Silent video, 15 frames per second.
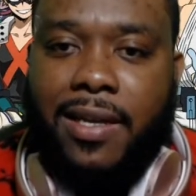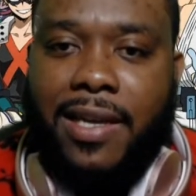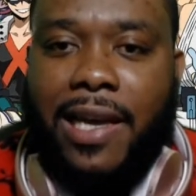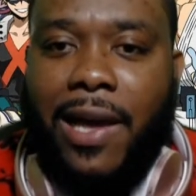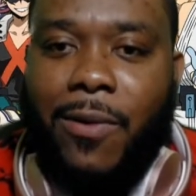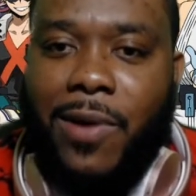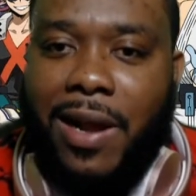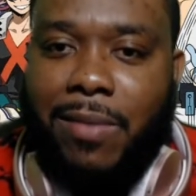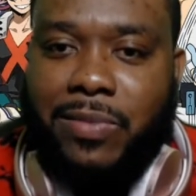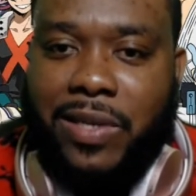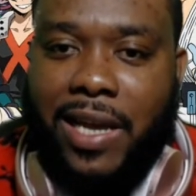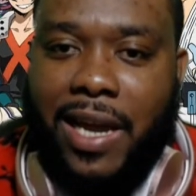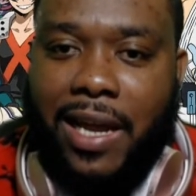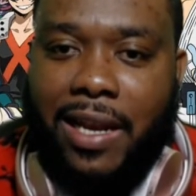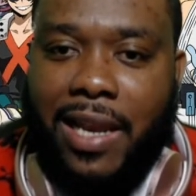You get what I'm
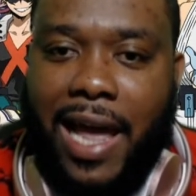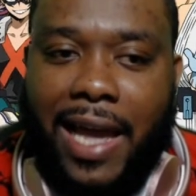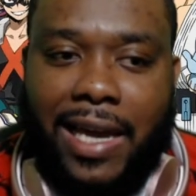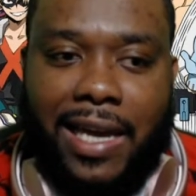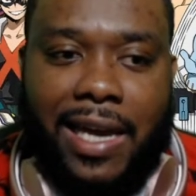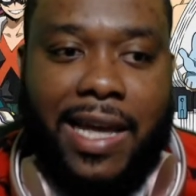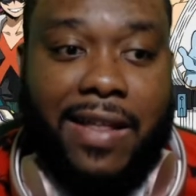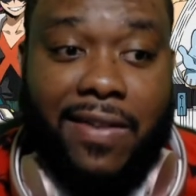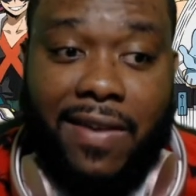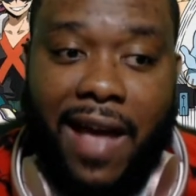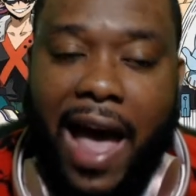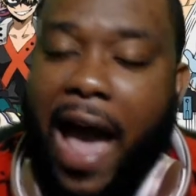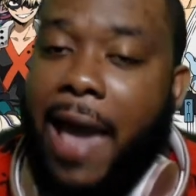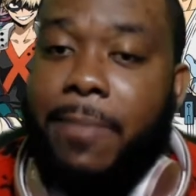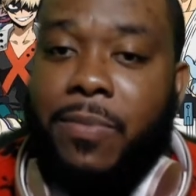saying? Like, it's
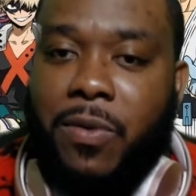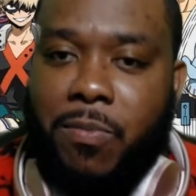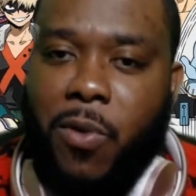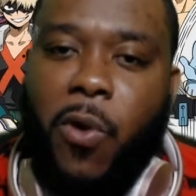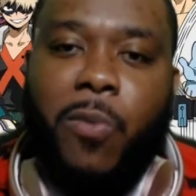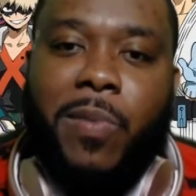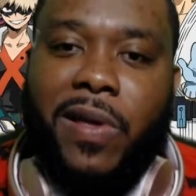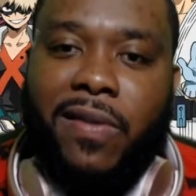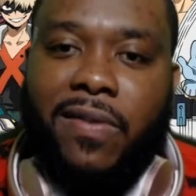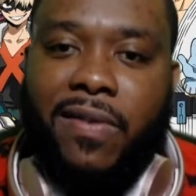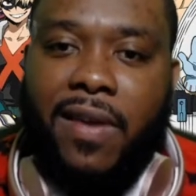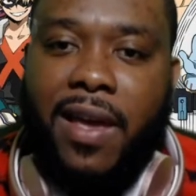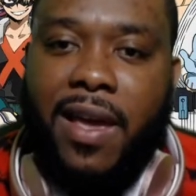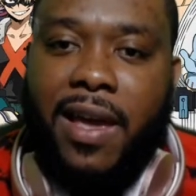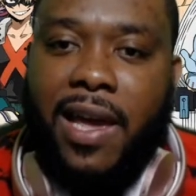hyped
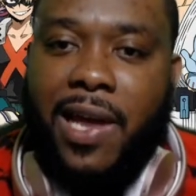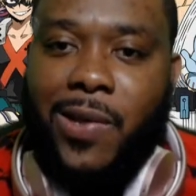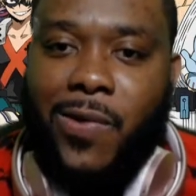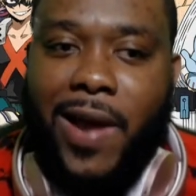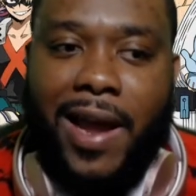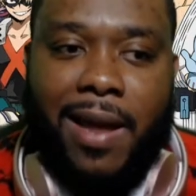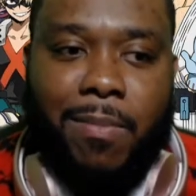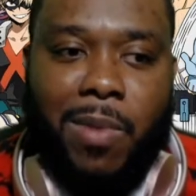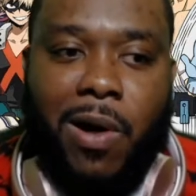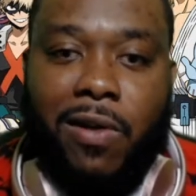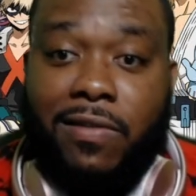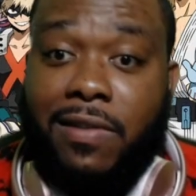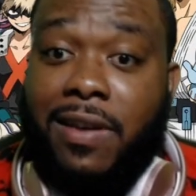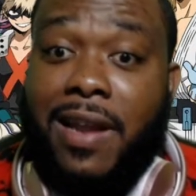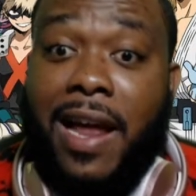moments in Dragon
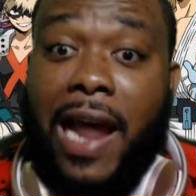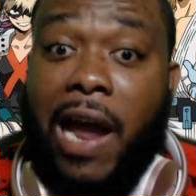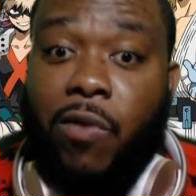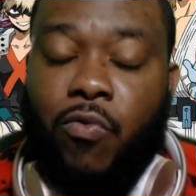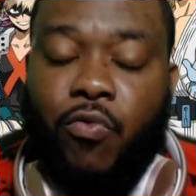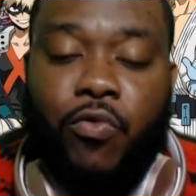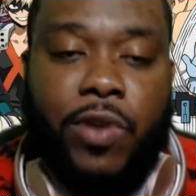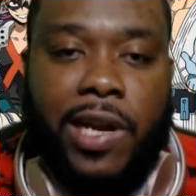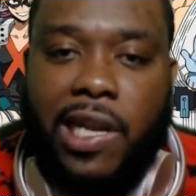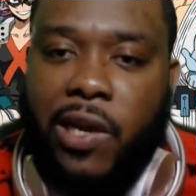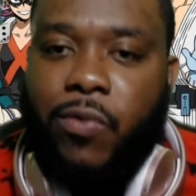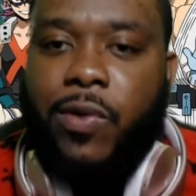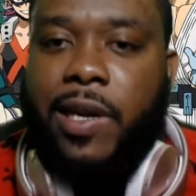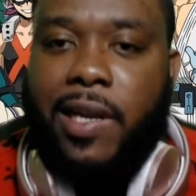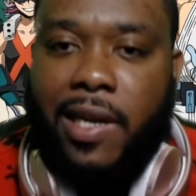Ball Z that I
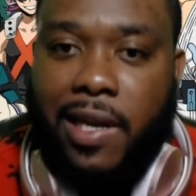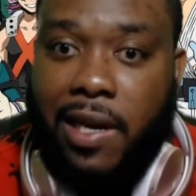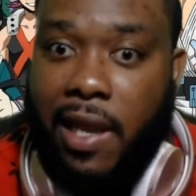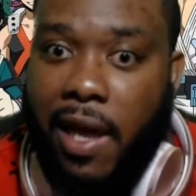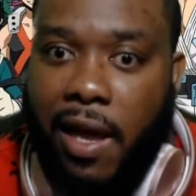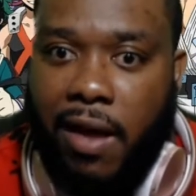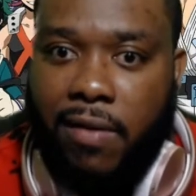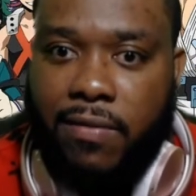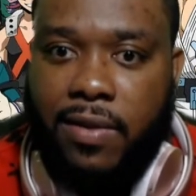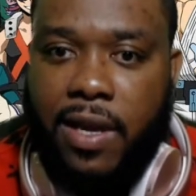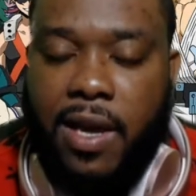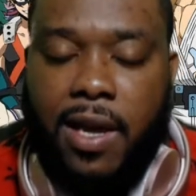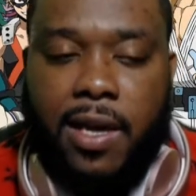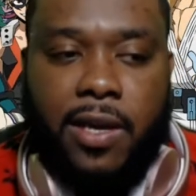really, really loved.